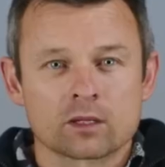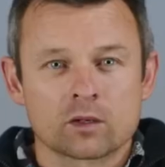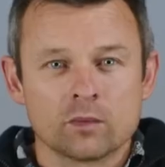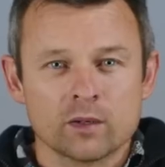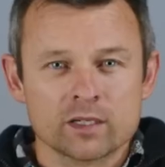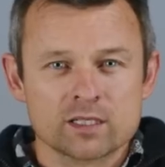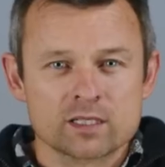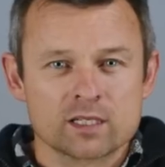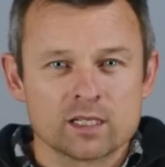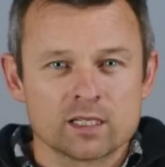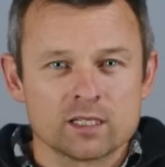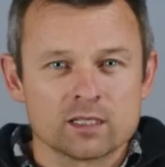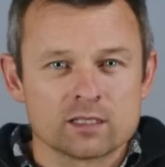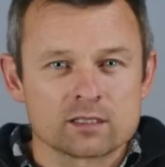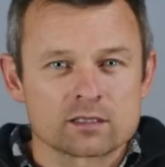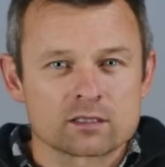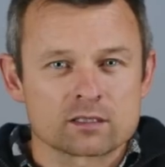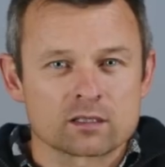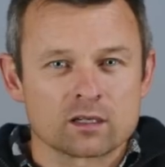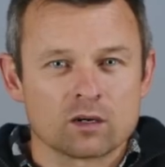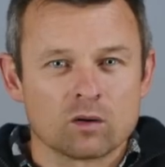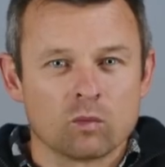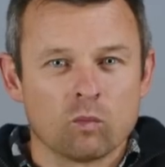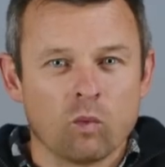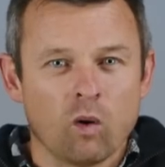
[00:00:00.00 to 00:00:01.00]
The question
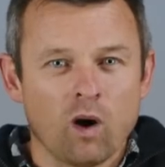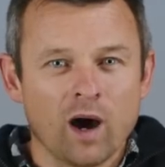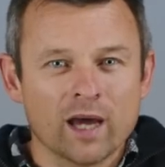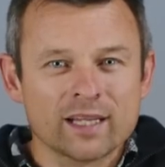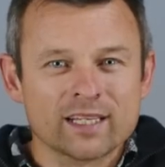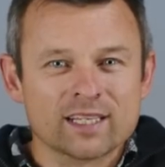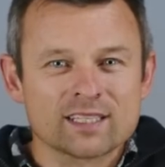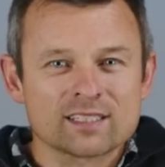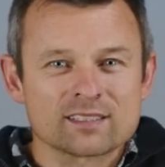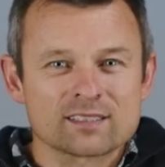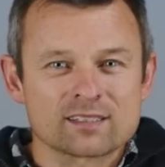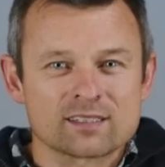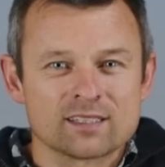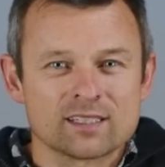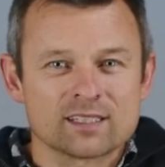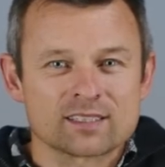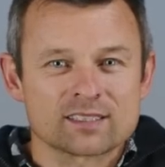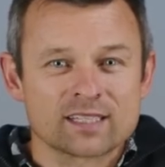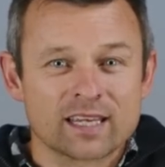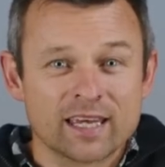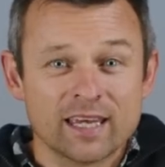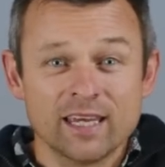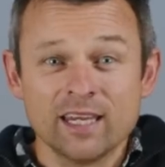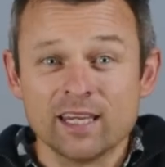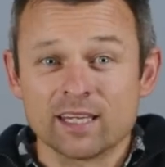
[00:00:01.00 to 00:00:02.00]
is, why does
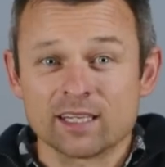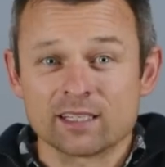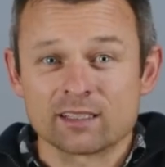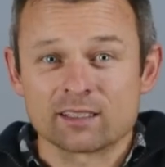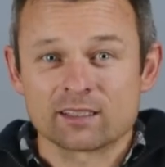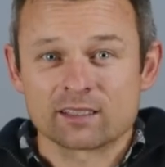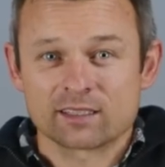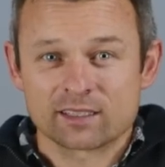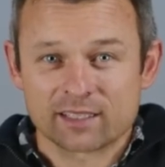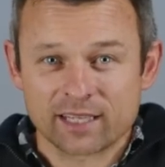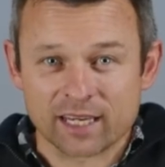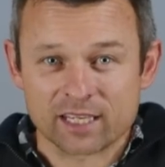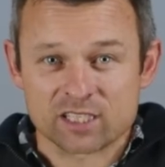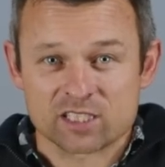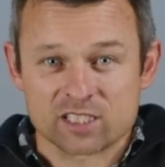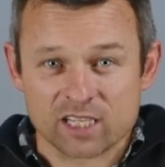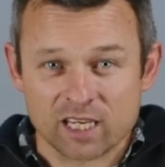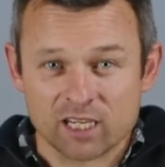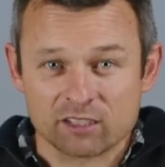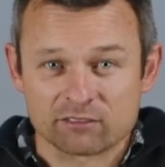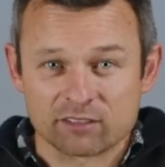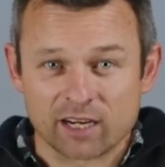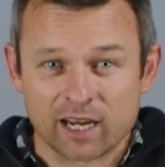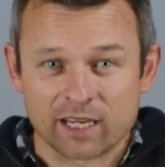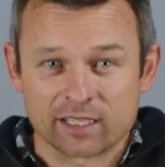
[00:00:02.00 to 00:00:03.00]
this heat get
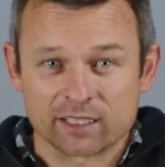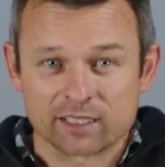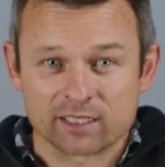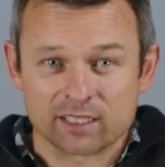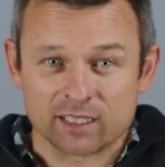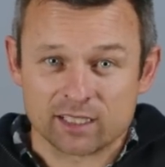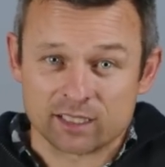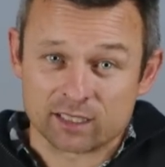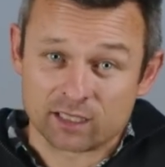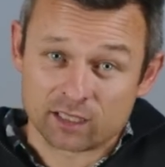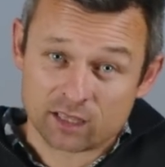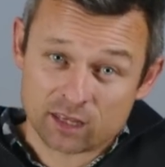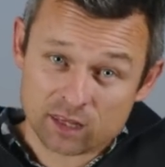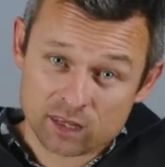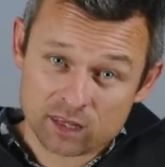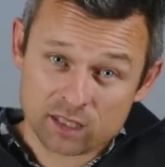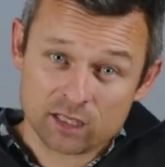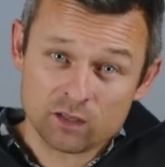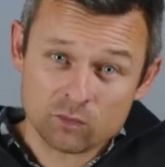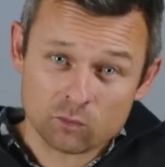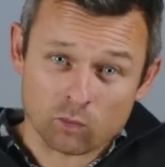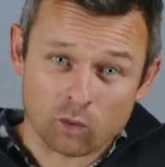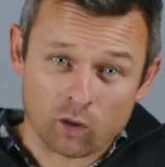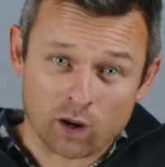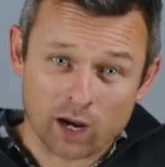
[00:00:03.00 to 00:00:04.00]
generated in a
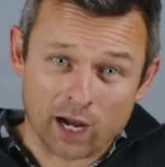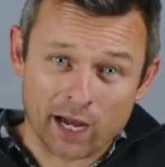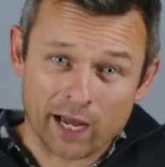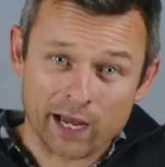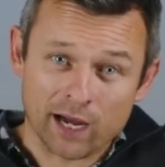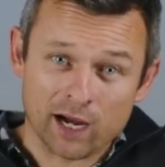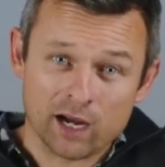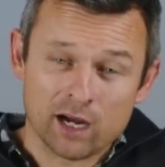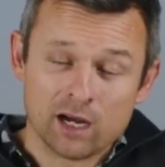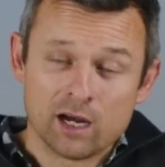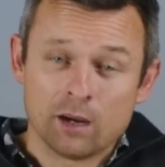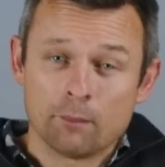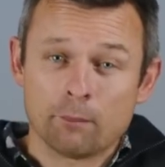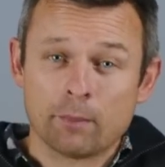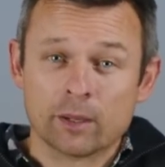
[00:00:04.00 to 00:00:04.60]
thin wire,